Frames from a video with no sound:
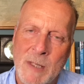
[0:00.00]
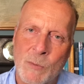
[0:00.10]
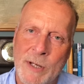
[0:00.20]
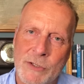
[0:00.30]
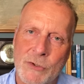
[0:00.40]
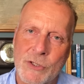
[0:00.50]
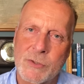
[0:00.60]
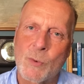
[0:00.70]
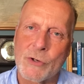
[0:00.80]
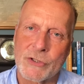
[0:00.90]
when you
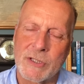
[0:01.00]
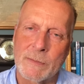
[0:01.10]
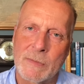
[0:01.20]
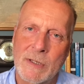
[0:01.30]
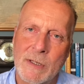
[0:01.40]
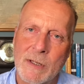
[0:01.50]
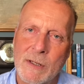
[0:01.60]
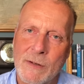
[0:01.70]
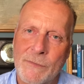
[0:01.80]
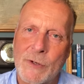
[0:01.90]
just watch them
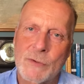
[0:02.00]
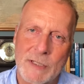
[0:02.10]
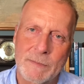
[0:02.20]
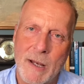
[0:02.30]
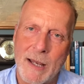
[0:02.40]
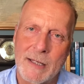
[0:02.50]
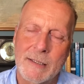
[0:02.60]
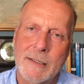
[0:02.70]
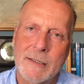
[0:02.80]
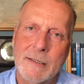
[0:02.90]
floating by
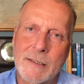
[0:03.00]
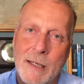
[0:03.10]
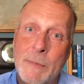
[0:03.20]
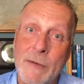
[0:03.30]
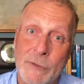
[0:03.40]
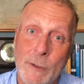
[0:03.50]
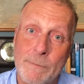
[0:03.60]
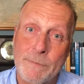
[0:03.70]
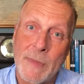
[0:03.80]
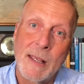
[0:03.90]
above you.
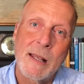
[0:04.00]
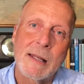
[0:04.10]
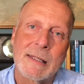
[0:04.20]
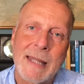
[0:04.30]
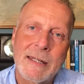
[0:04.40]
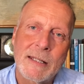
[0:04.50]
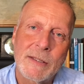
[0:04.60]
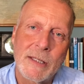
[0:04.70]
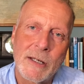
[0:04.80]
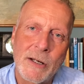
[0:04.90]
Letting
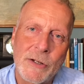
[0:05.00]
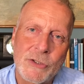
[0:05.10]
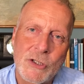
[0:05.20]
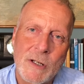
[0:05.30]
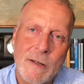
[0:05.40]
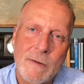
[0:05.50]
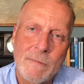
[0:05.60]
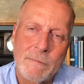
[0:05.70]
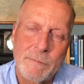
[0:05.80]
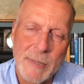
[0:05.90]
the urge
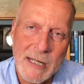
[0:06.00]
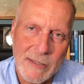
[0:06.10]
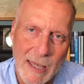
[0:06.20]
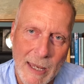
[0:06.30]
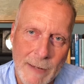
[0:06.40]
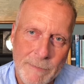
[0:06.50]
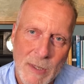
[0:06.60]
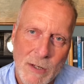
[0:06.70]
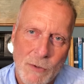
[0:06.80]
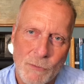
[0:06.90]
be there
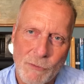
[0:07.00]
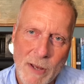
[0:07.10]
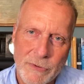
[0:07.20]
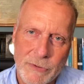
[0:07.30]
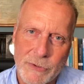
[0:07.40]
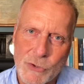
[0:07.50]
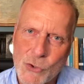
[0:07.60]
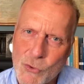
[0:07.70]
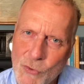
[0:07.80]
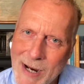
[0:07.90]
rather than
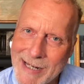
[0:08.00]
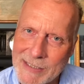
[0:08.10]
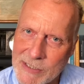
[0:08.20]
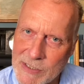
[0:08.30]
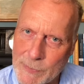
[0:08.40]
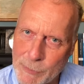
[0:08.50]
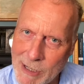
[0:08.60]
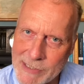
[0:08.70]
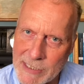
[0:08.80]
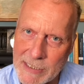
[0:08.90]
trying to
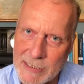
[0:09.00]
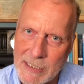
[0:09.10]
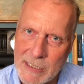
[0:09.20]
suppress it